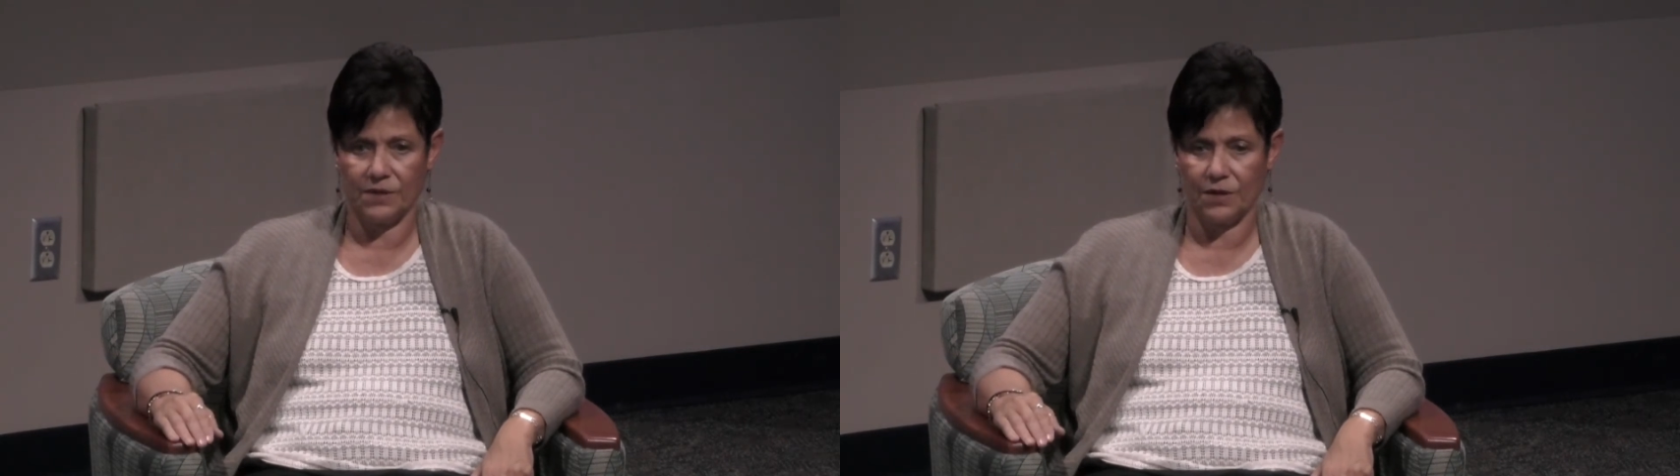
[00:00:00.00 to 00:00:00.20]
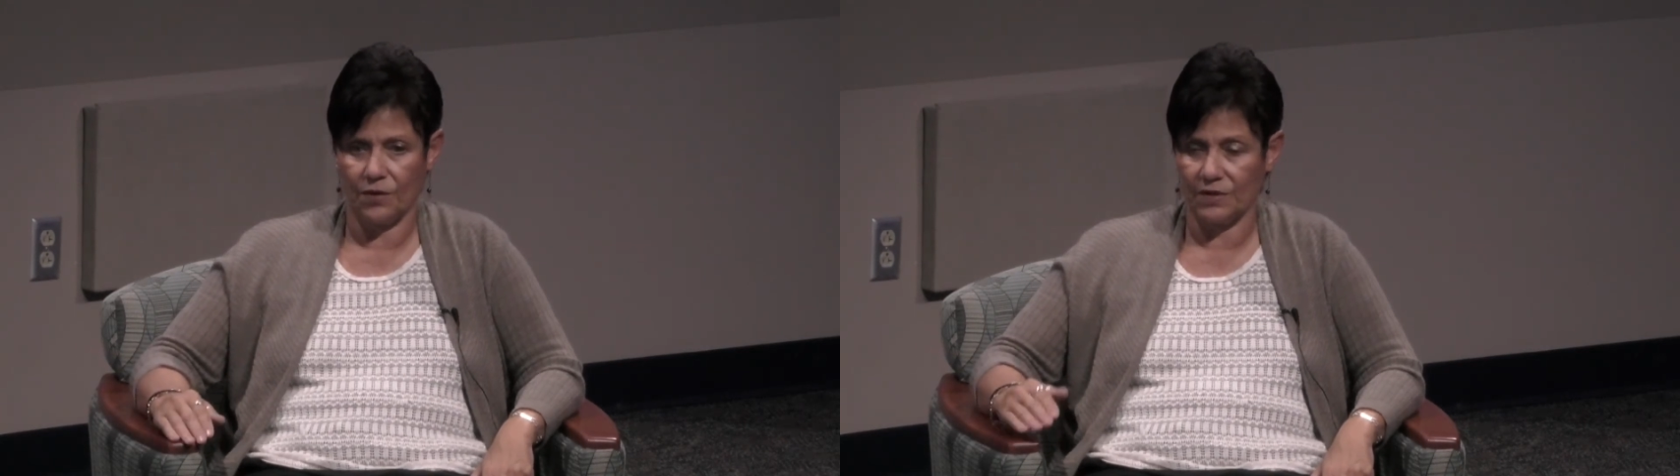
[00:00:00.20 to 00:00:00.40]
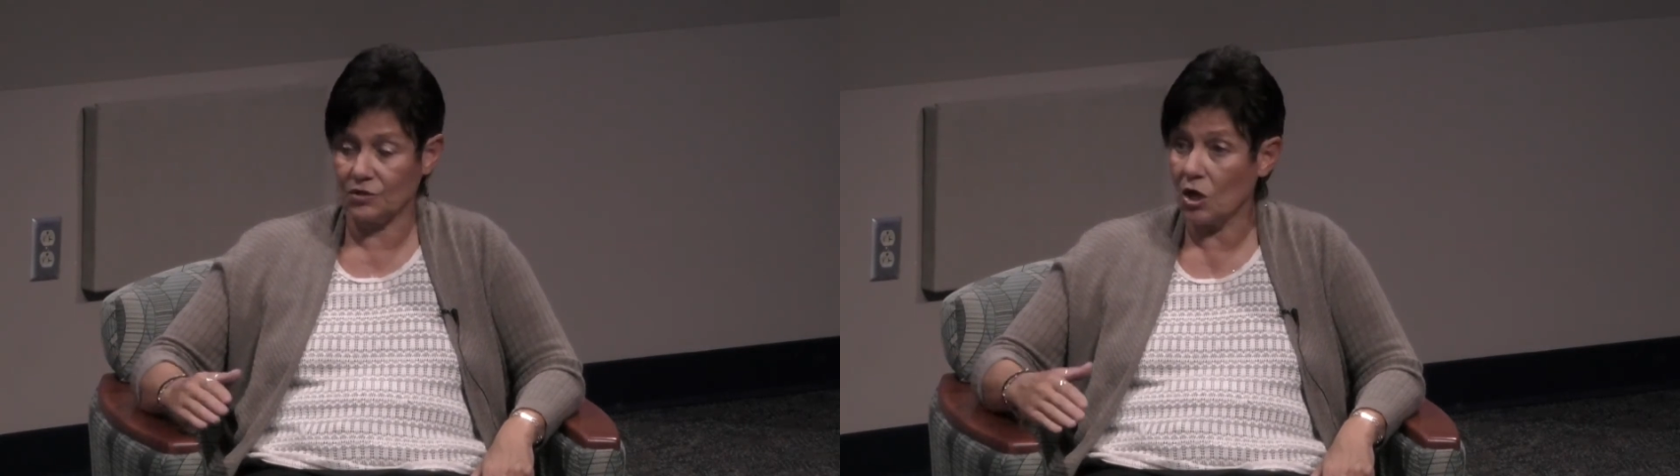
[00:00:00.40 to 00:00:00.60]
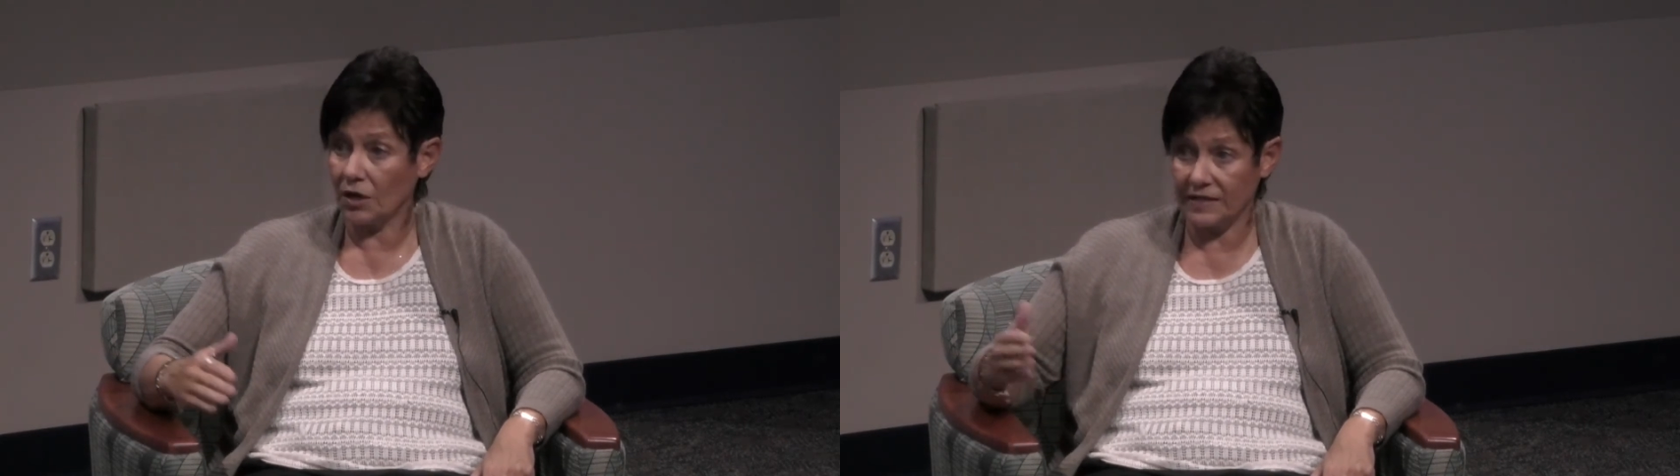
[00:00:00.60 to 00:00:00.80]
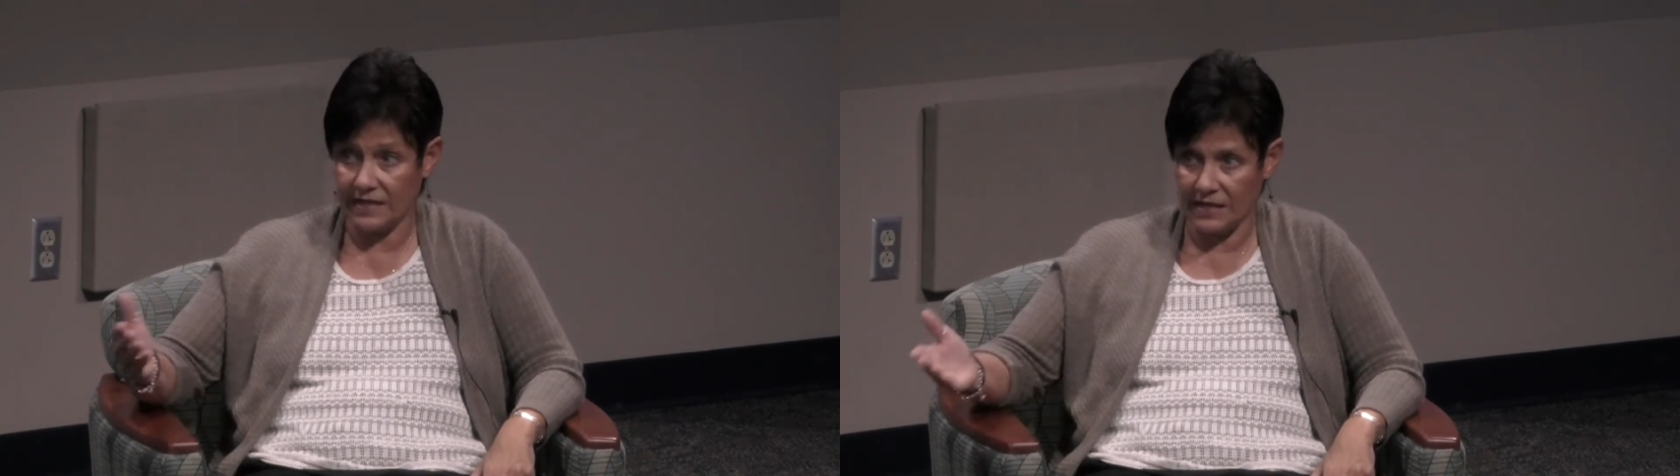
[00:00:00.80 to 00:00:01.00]
as long
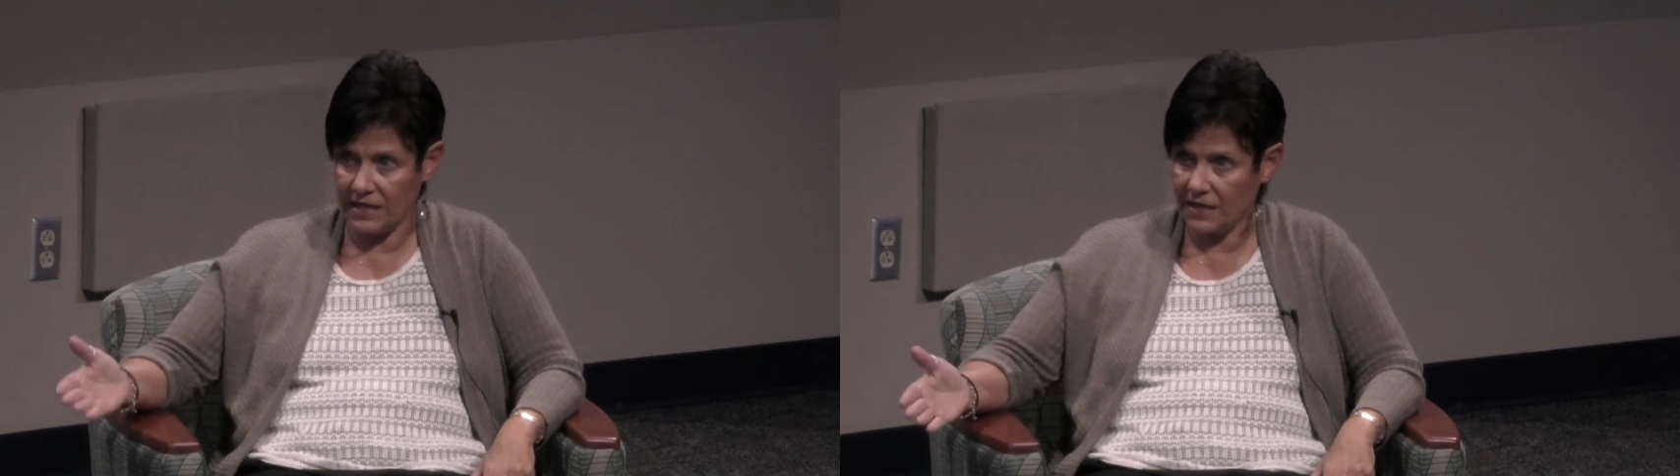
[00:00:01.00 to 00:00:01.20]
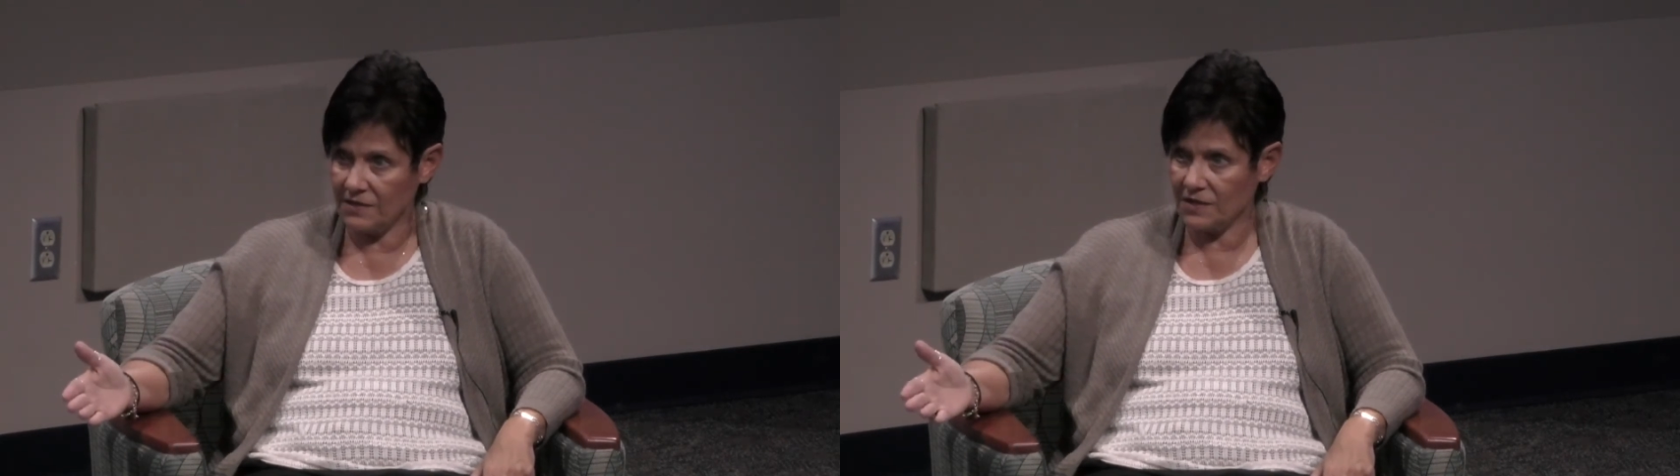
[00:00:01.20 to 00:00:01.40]
as they need